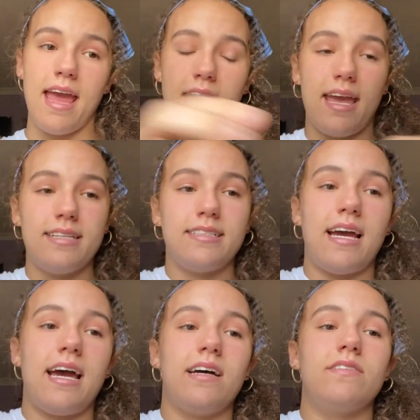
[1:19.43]
and
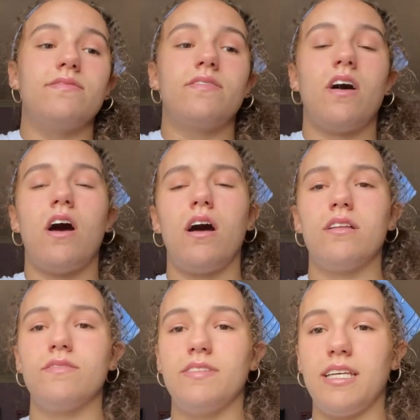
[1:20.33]
I have
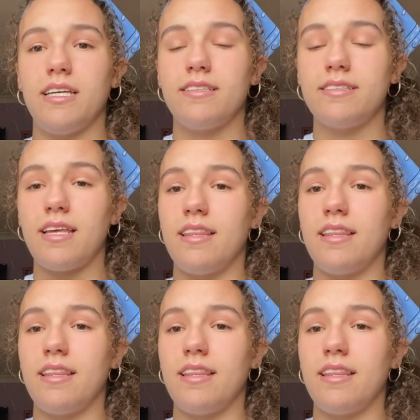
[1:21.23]
all of these,